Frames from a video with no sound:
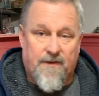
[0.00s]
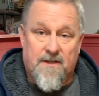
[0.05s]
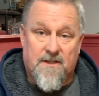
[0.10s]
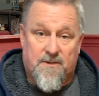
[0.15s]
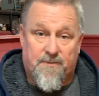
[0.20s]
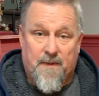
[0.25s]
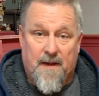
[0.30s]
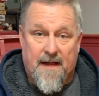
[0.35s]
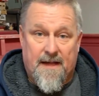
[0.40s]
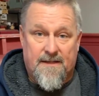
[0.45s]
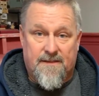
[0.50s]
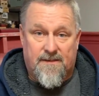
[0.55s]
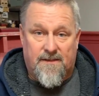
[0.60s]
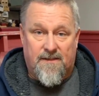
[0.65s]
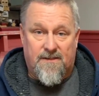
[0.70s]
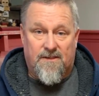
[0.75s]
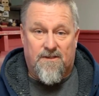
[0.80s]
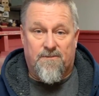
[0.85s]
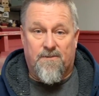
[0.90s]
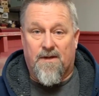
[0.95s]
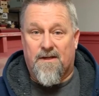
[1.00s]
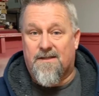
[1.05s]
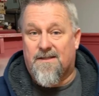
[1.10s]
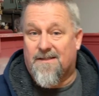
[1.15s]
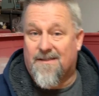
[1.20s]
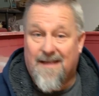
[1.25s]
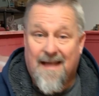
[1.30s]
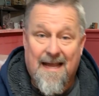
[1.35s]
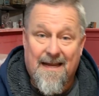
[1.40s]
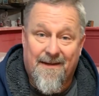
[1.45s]
you despise these as much
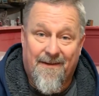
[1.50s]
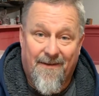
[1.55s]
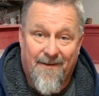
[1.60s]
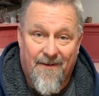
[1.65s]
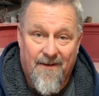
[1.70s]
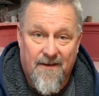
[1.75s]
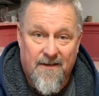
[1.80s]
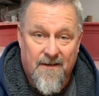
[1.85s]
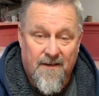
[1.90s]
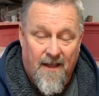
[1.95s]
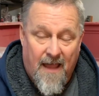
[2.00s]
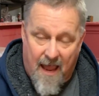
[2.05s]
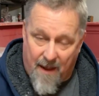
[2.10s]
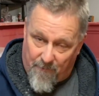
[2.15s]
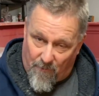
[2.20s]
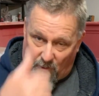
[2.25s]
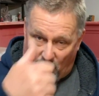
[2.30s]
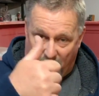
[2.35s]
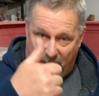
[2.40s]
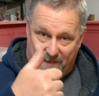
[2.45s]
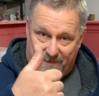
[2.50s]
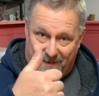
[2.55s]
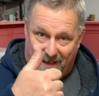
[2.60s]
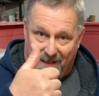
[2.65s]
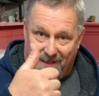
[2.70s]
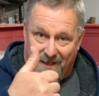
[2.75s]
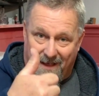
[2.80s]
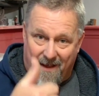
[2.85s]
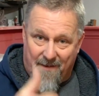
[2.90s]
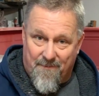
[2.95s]
as I do, hammer away at
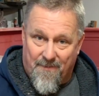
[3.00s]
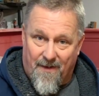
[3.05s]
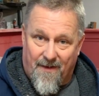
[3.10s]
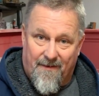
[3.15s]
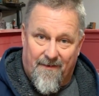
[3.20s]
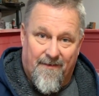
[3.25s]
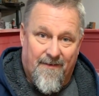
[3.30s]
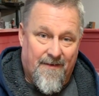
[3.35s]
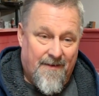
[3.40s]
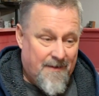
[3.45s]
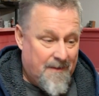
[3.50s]
that like button.